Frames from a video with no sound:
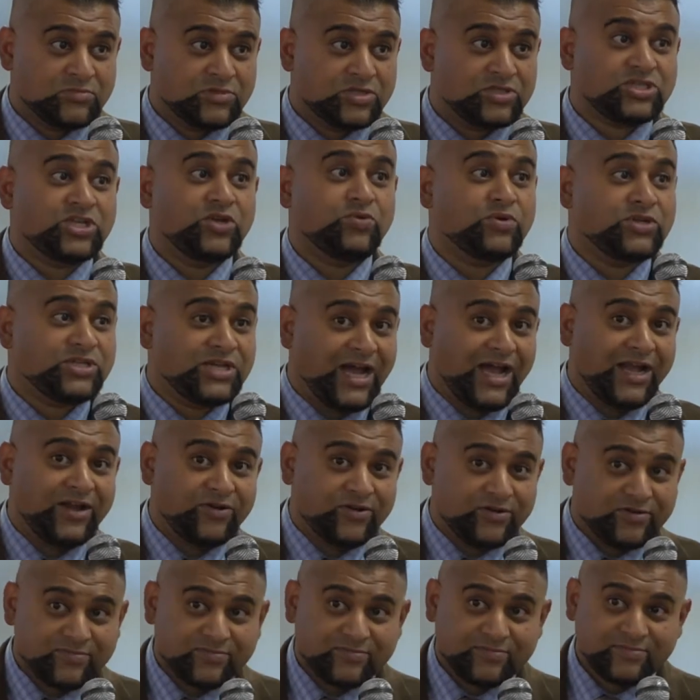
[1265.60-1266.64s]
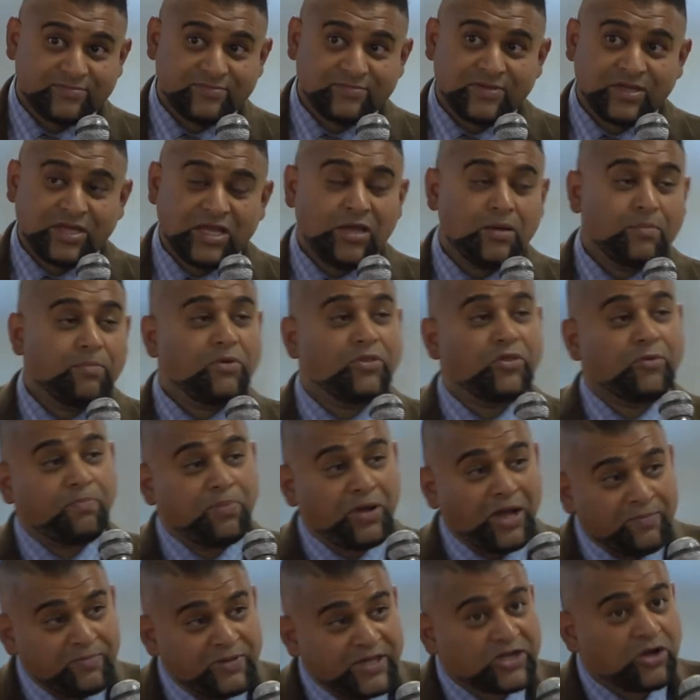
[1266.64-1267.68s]
She retired. But the
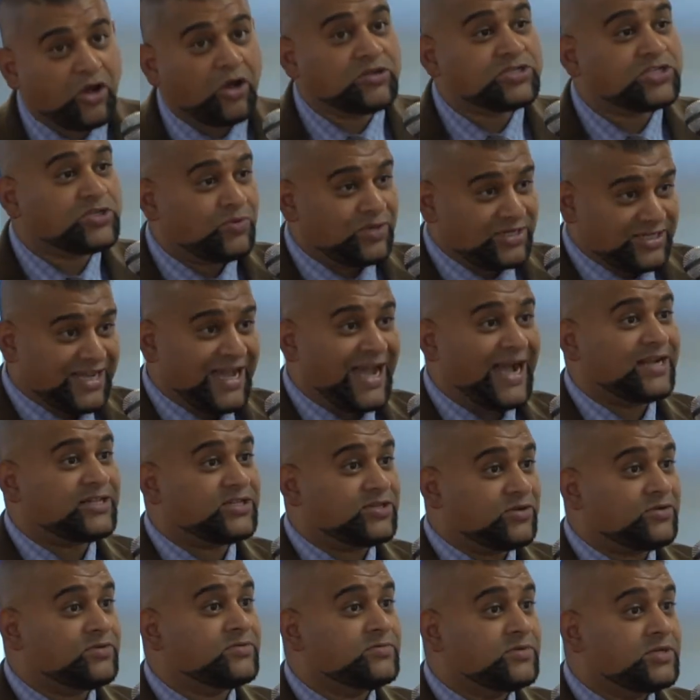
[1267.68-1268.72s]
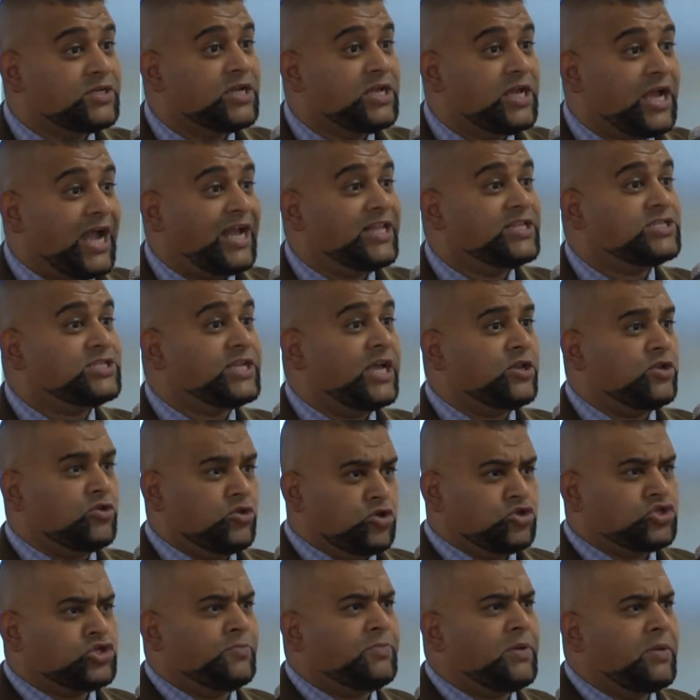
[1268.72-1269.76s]
public also attacked her and said,
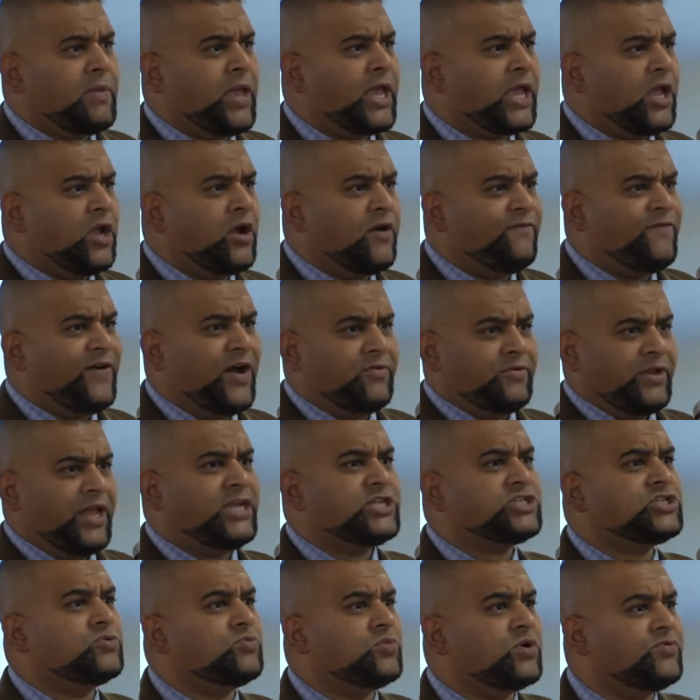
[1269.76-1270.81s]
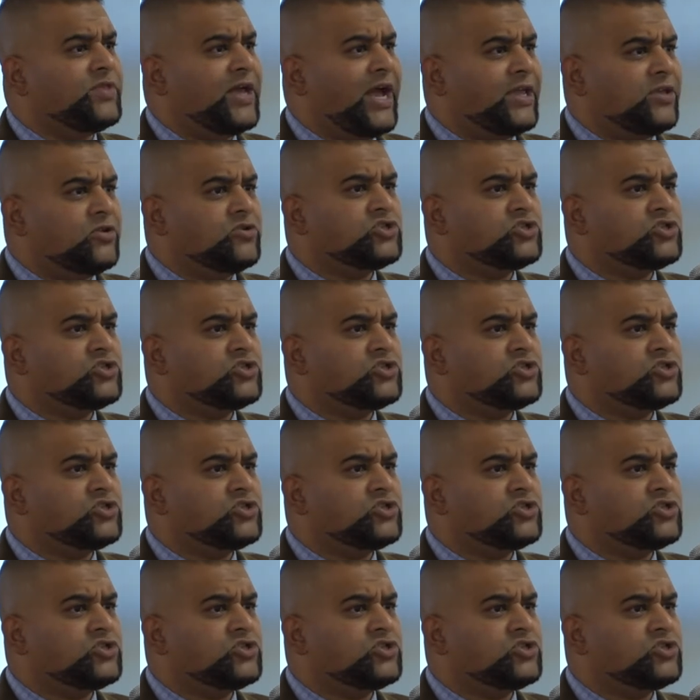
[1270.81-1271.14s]
you should be making a foundation with that.